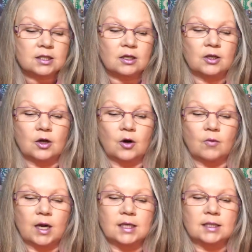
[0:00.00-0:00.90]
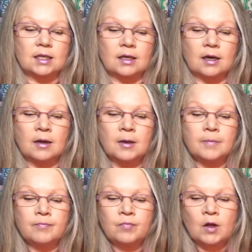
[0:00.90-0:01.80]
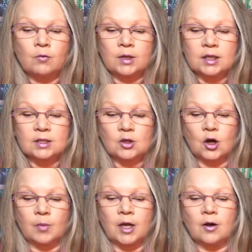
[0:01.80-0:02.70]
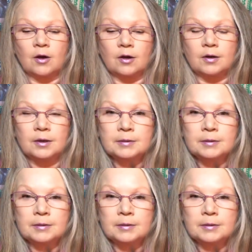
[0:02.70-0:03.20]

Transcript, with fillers: on the horizon with this hermit card